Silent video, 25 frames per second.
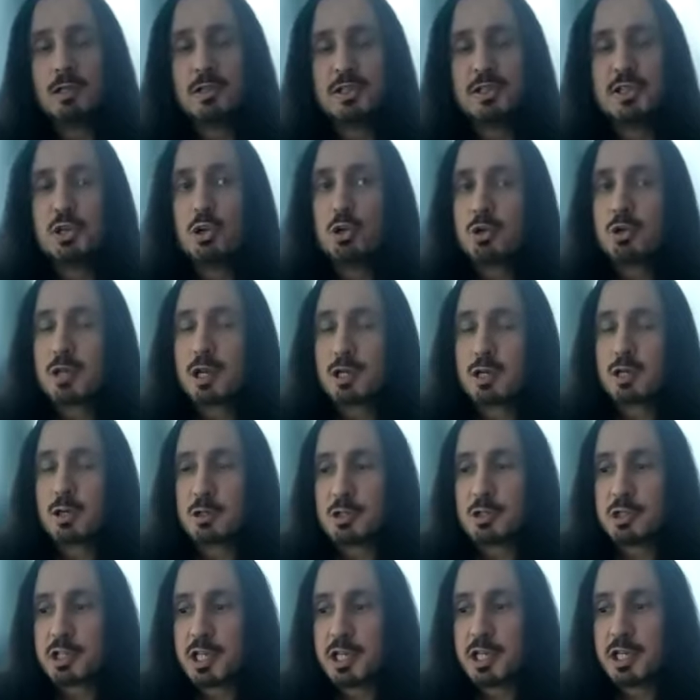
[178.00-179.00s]
there's Jukka
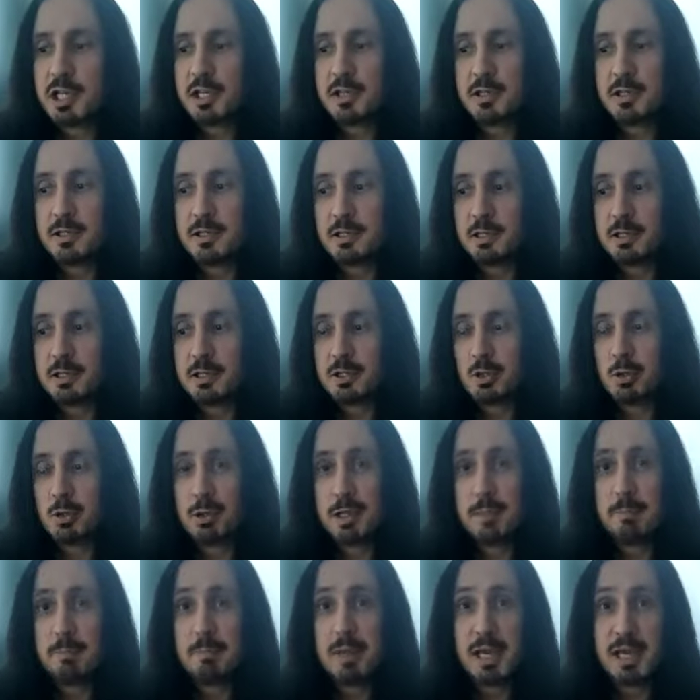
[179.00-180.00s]
Koskinen
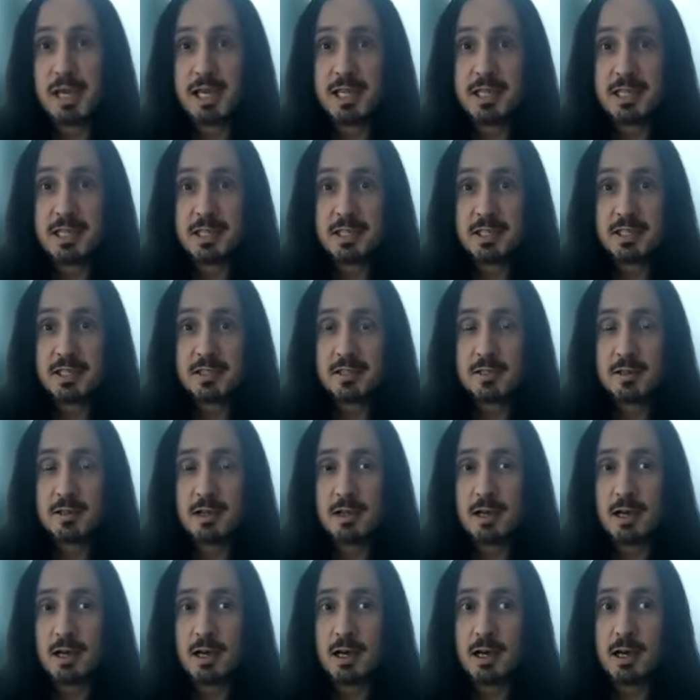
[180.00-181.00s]
doing bass.
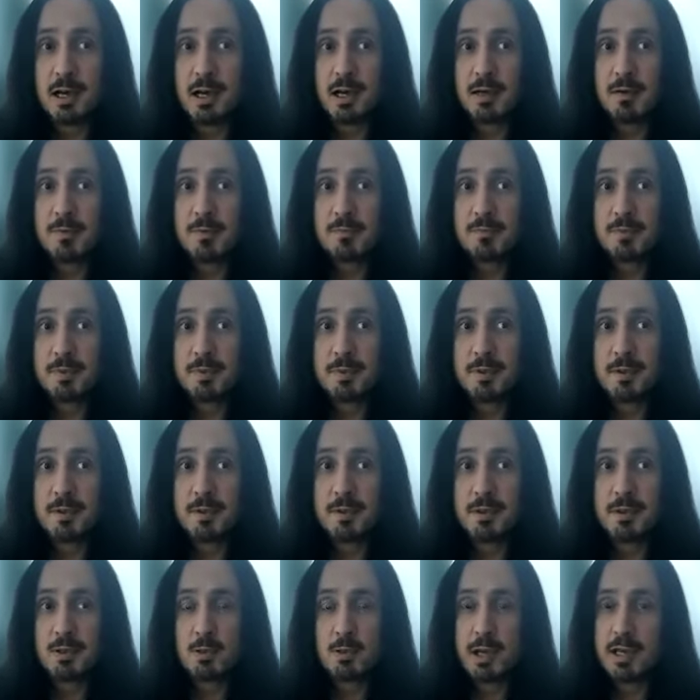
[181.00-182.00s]

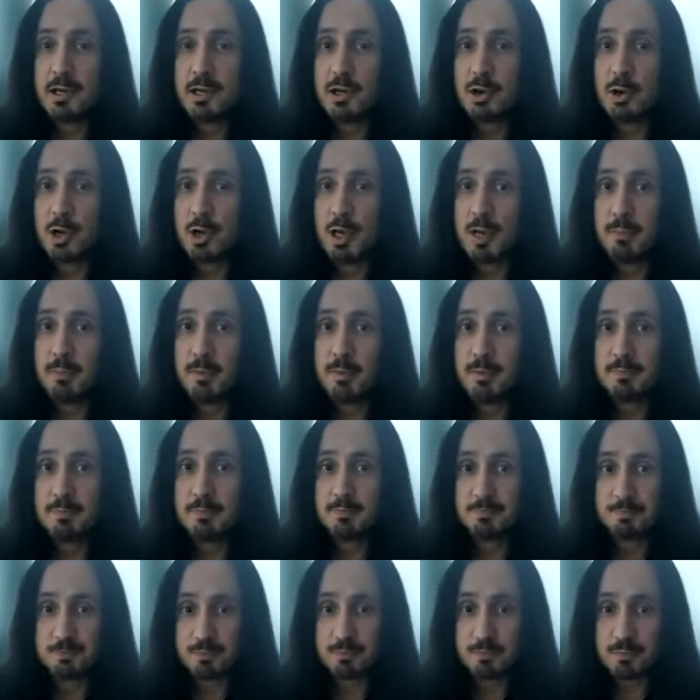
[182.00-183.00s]
You may know him
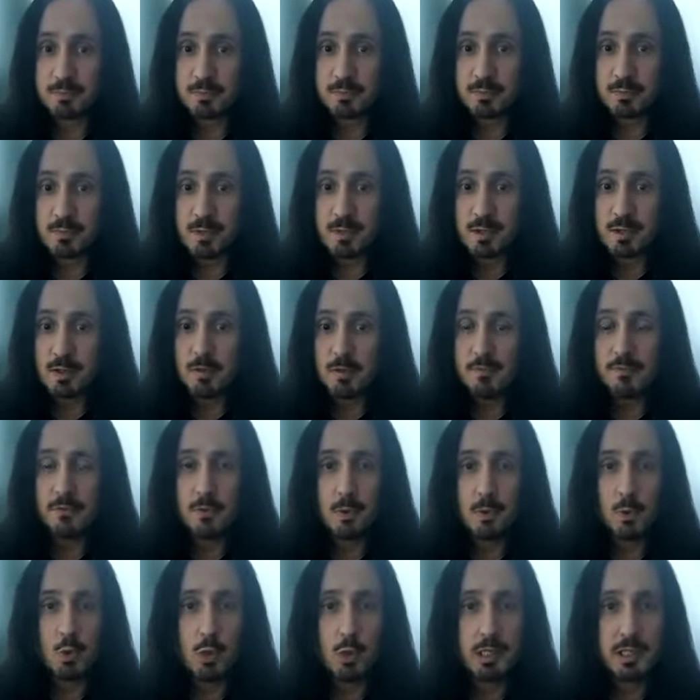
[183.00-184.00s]

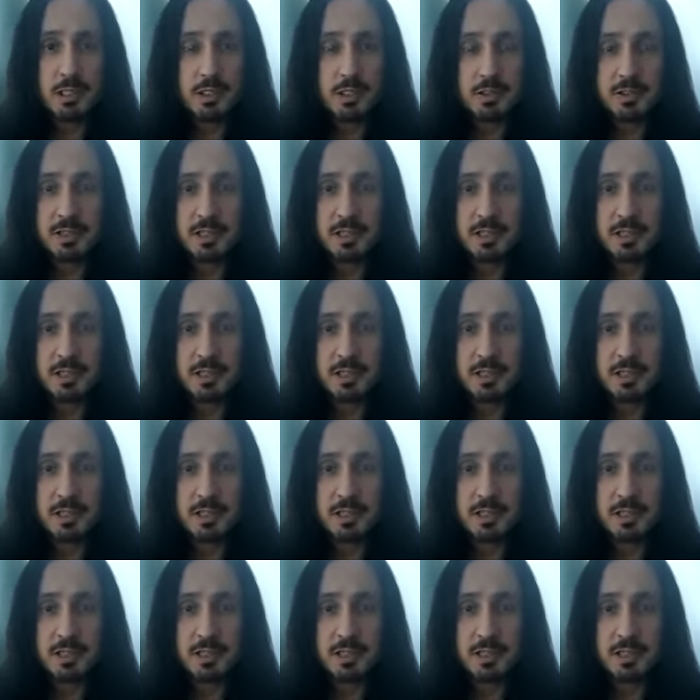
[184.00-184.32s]
from Winter